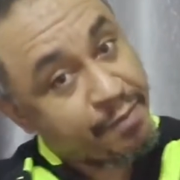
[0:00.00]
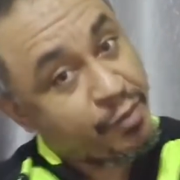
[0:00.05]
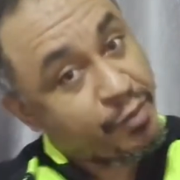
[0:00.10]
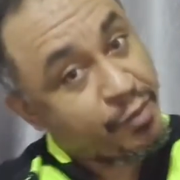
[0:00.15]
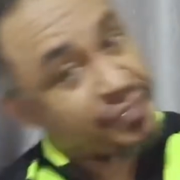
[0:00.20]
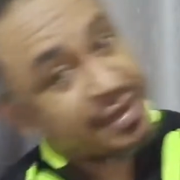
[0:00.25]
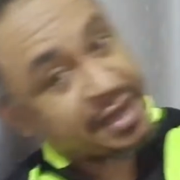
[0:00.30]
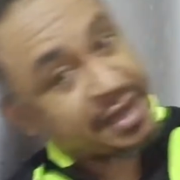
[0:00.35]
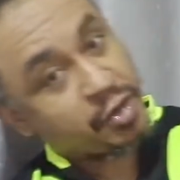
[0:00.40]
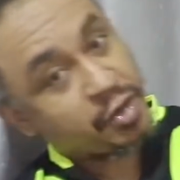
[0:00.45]

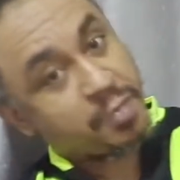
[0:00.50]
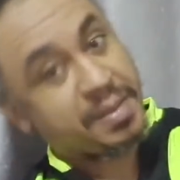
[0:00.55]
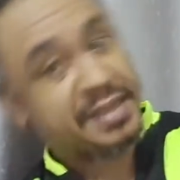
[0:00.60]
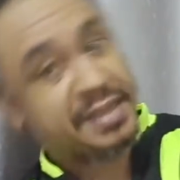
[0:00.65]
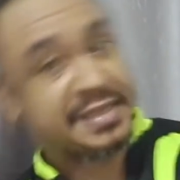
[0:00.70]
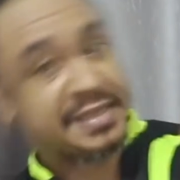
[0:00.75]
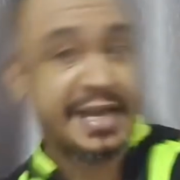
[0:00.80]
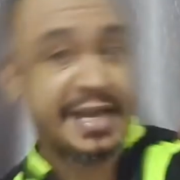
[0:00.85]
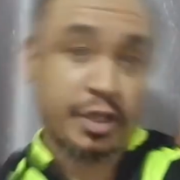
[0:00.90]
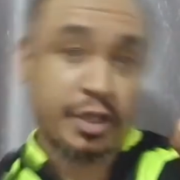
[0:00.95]
Move that normal
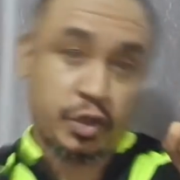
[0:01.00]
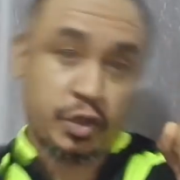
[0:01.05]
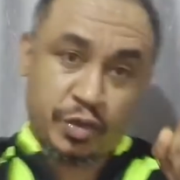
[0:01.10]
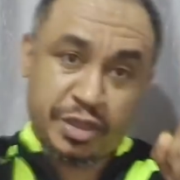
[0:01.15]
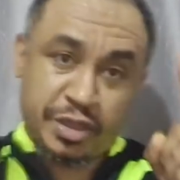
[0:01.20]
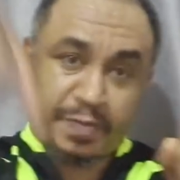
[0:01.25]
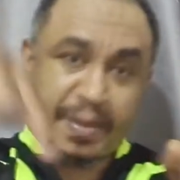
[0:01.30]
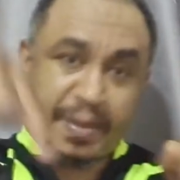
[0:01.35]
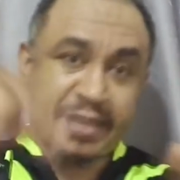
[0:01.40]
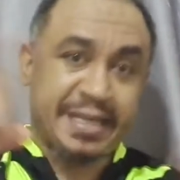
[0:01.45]
tire to
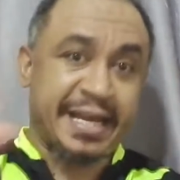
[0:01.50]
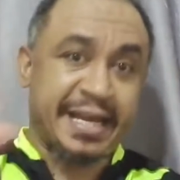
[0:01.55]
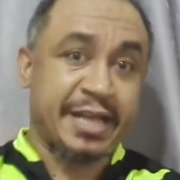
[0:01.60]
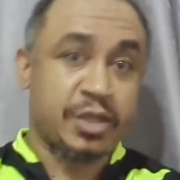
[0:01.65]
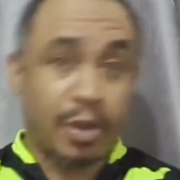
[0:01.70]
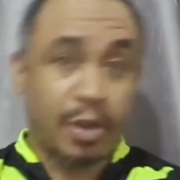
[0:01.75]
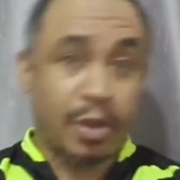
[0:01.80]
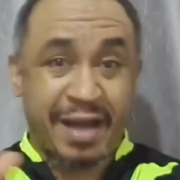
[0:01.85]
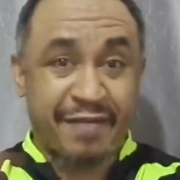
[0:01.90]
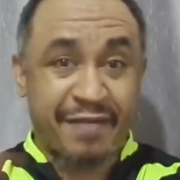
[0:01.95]
the spare tire,
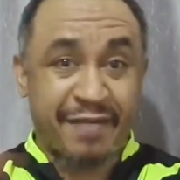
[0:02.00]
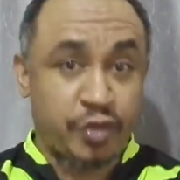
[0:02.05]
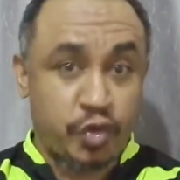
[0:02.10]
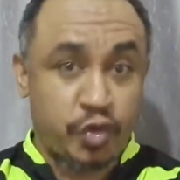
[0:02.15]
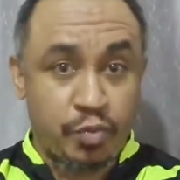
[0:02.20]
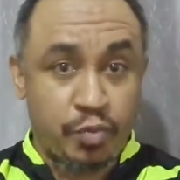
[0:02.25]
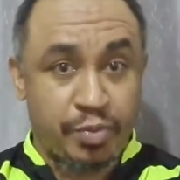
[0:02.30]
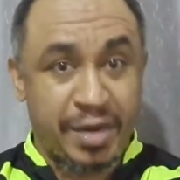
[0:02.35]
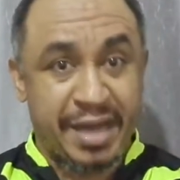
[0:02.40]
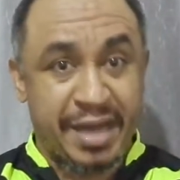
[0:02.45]
so I'll have
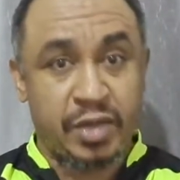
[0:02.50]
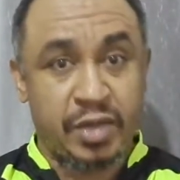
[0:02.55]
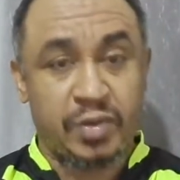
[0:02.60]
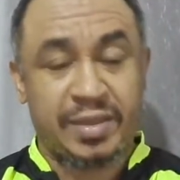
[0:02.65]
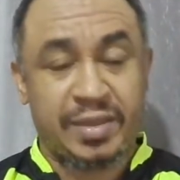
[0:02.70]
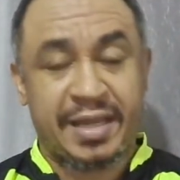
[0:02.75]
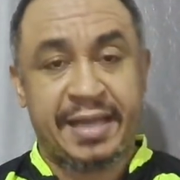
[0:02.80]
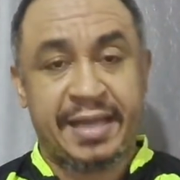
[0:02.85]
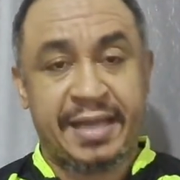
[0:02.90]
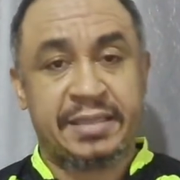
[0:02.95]
2 brand new
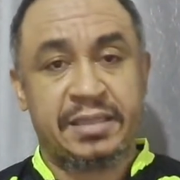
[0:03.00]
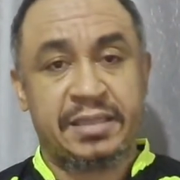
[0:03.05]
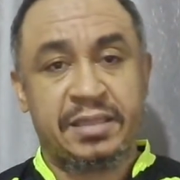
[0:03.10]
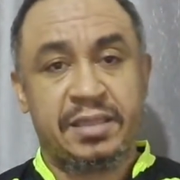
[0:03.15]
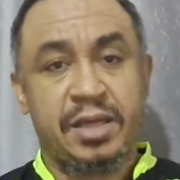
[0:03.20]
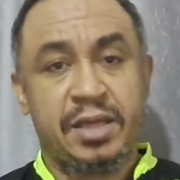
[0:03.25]
tires.